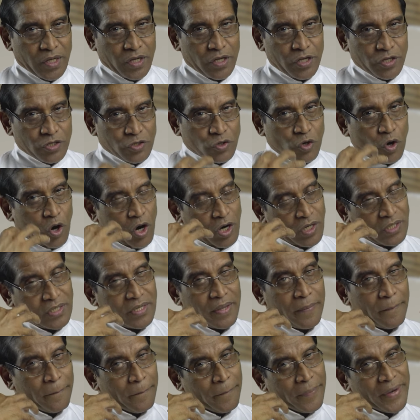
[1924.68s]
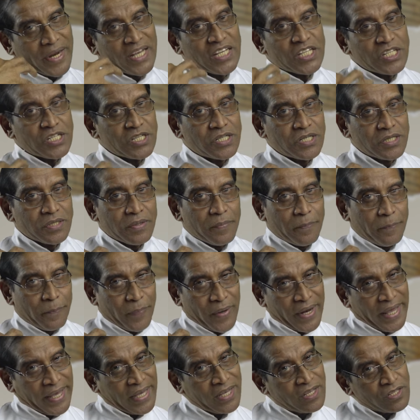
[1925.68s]
It's called the
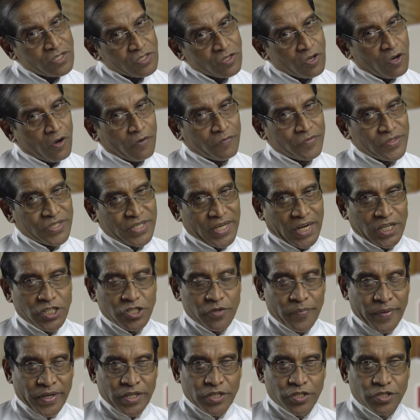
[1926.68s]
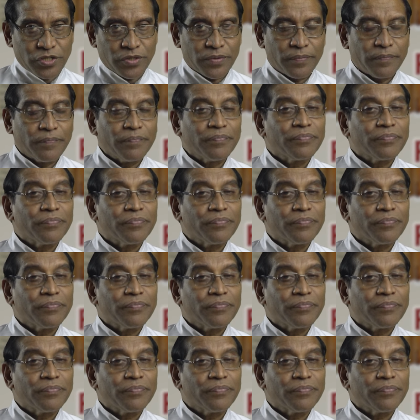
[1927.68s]
breastplate of judgment,